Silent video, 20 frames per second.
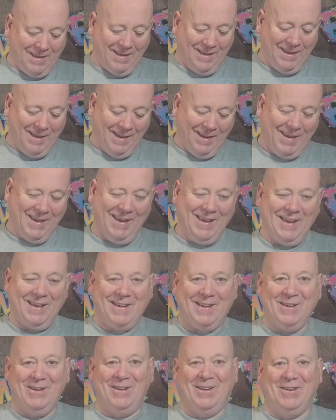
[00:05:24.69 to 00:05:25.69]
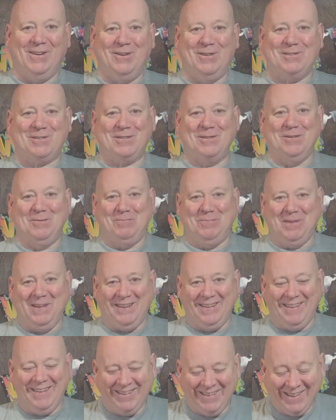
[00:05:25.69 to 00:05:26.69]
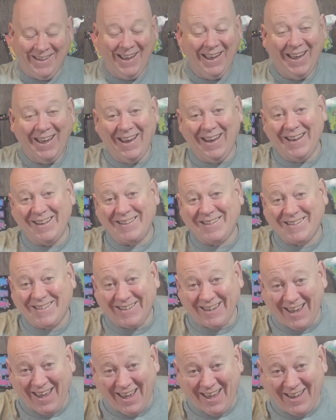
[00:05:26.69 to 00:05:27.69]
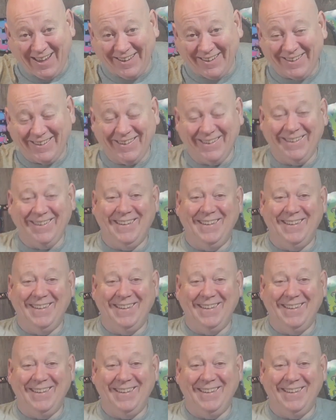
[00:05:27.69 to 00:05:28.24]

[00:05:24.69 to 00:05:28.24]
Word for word: it could also be a 10